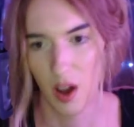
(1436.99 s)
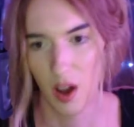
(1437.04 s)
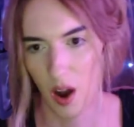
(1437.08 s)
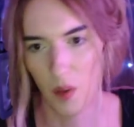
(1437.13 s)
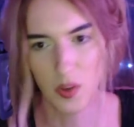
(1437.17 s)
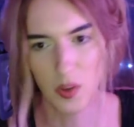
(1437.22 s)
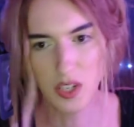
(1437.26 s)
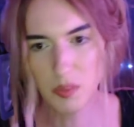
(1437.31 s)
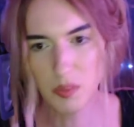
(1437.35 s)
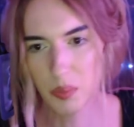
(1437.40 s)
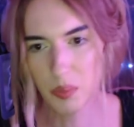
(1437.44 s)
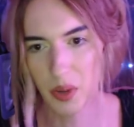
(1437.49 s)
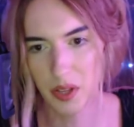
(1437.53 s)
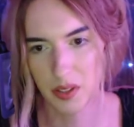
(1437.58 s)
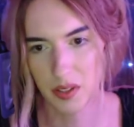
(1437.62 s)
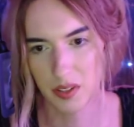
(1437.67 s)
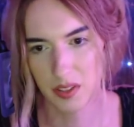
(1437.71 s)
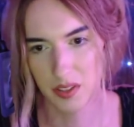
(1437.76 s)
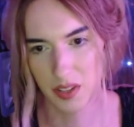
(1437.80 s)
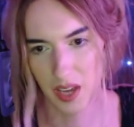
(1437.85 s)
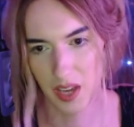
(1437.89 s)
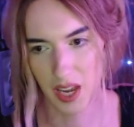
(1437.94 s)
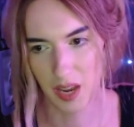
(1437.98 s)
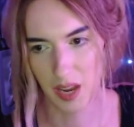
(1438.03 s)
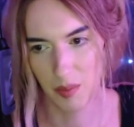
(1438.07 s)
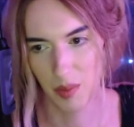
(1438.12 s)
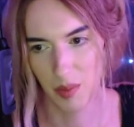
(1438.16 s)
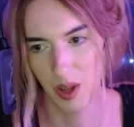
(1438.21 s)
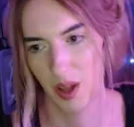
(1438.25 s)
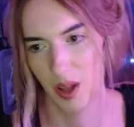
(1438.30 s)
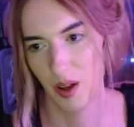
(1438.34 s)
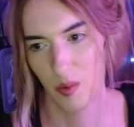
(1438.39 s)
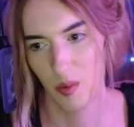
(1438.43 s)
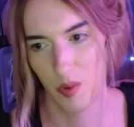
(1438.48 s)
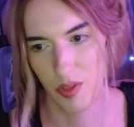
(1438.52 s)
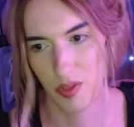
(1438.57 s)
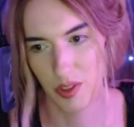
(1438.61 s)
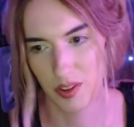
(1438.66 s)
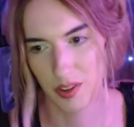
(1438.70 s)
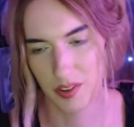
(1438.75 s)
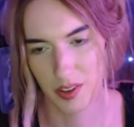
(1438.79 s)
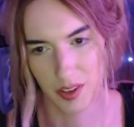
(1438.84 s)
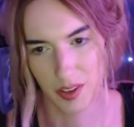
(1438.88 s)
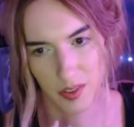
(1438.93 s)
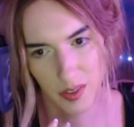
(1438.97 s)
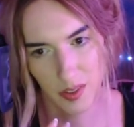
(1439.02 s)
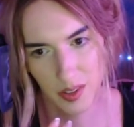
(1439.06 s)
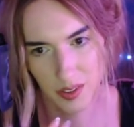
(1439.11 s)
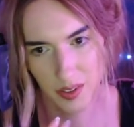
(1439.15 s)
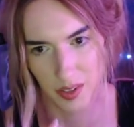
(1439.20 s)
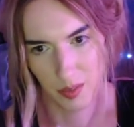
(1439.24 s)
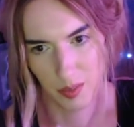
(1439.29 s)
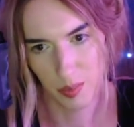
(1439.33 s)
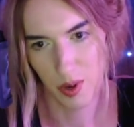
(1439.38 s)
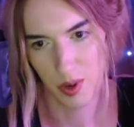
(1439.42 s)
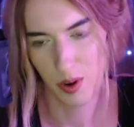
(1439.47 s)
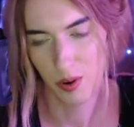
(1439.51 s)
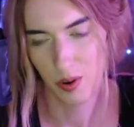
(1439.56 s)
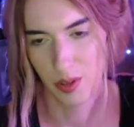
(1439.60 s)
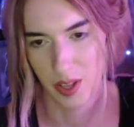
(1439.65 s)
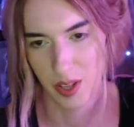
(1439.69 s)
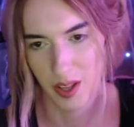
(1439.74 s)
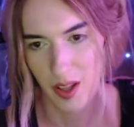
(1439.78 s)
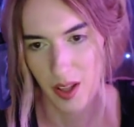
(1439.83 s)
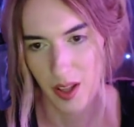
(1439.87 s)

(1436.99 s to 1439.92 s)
oh, we're just playing this game with this purely.